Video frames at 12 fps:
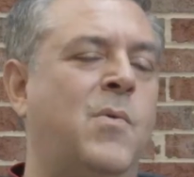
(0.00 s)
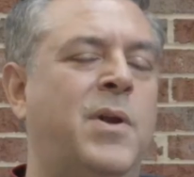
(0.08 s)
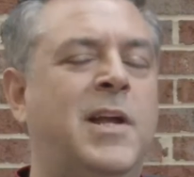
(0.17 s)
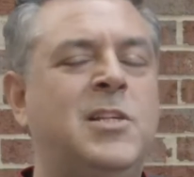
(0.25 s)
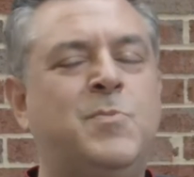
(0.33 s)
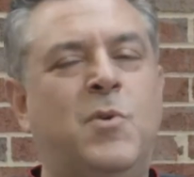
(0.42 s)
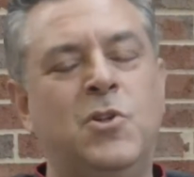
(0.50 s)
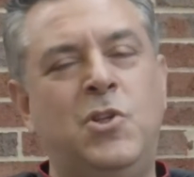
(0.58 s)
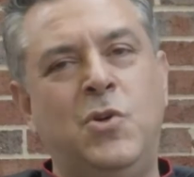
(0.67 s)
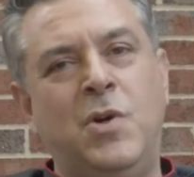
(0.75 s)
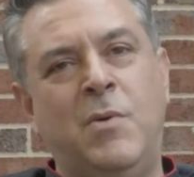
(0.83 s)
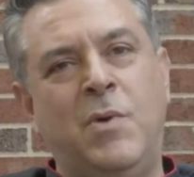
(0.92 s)
And when I spoke to
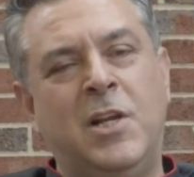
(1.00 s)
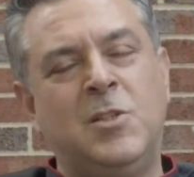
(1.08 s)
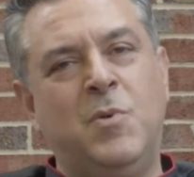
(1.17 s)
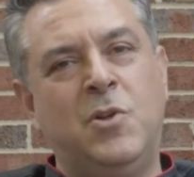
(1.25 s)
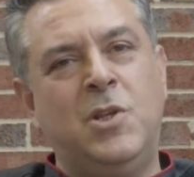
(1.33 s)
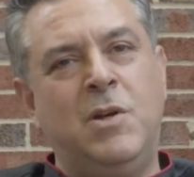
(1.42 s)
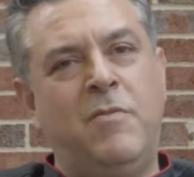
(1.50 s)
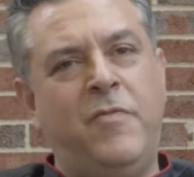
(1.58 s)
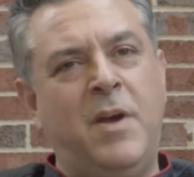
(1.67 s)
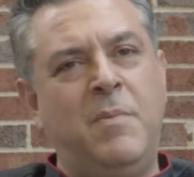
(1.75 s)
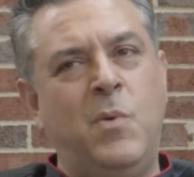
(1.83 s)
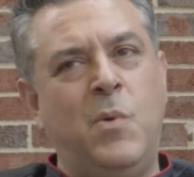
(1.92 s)
you in
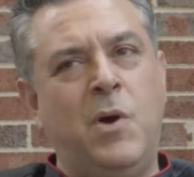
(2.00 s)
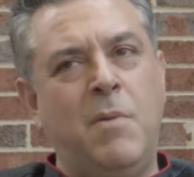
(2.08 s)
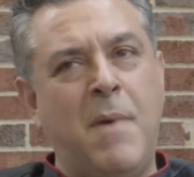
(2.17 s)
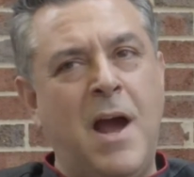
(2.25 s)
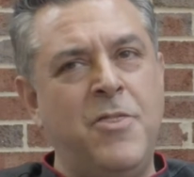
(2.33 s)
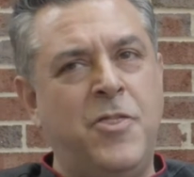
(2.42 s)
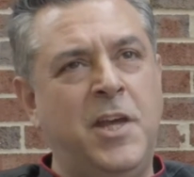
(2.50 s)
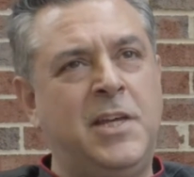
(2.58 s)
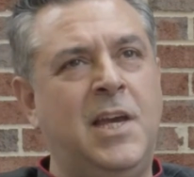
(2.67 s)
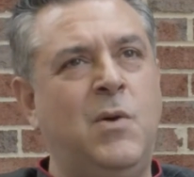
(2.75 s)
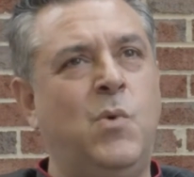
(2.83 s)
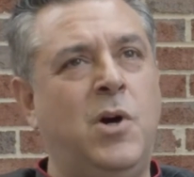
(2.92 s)
February, my
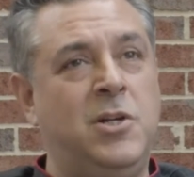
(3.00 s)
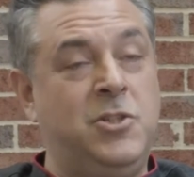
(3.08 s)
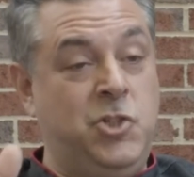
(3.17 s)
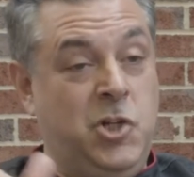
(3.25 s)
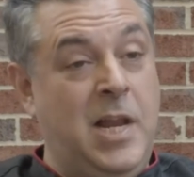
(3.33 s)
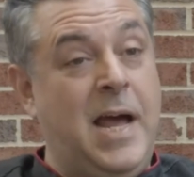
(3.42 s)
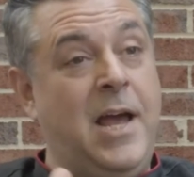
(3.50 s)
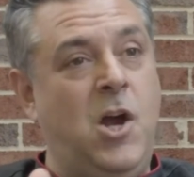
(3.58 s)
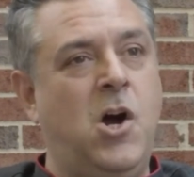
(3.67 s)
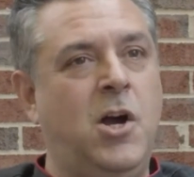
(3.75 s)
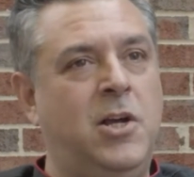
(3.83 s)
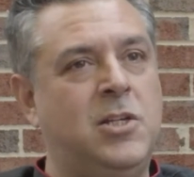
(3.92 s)
thinking was July,
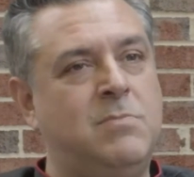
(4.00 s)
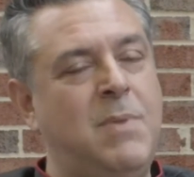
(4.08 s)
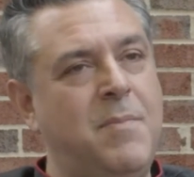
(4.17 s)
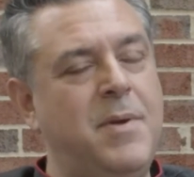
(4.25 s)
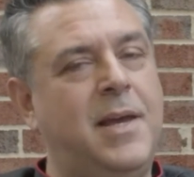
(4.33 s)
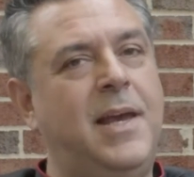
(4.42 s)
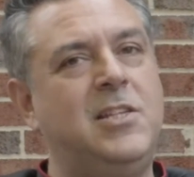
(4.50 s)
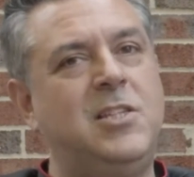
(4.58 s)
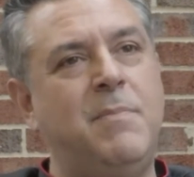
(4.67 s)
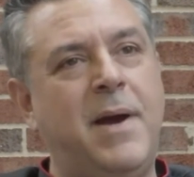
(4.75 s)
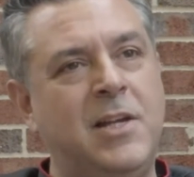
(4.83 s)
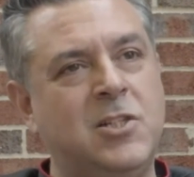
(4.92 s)
August, maybe a
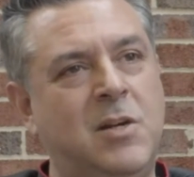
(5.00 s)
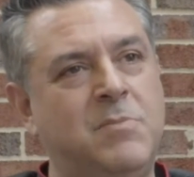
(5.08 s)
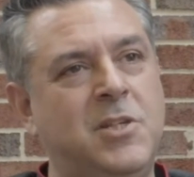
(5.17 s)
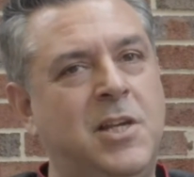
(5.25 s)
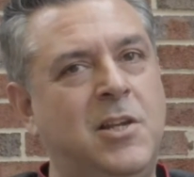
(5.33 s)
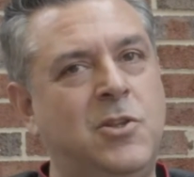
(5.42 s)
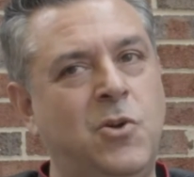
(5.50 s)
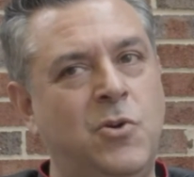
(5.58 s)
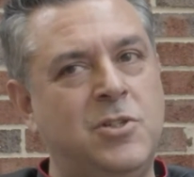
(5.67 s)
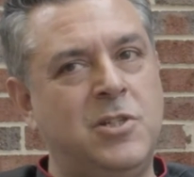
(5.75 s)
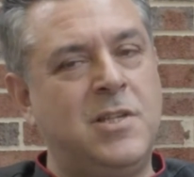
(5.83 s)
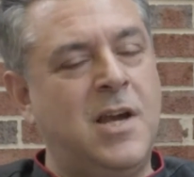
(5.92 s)
Casey Mize comes in and
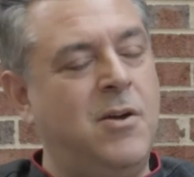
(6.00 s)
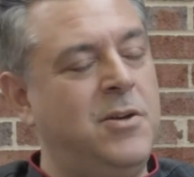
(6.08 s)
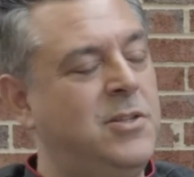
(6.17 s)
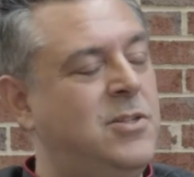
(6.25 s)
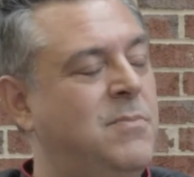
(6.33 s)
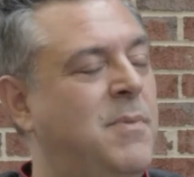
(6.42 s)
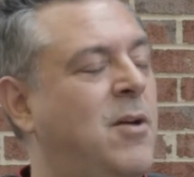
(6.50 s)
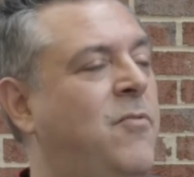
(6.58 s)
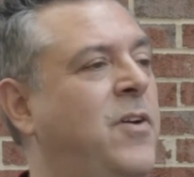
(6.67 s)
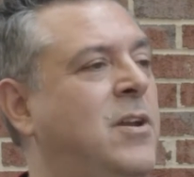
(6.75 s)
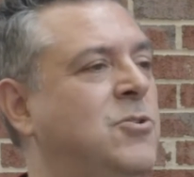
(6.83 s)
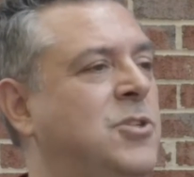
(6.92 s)
turns his town into Mike
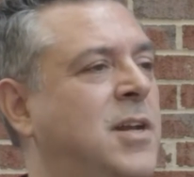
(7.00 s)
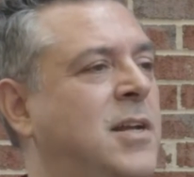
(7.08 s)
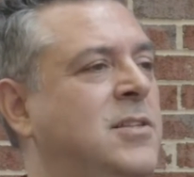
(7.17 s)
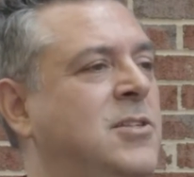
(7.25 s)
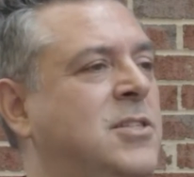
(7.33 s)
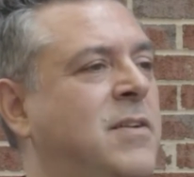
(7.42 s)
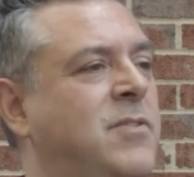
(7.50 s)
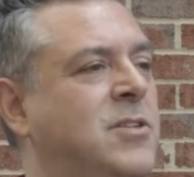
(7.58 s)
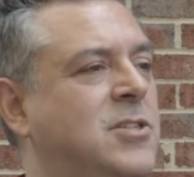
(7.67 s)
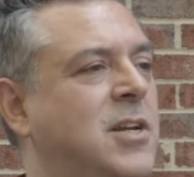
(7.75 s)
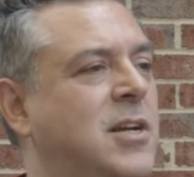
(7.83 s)
Friedrich in 1976.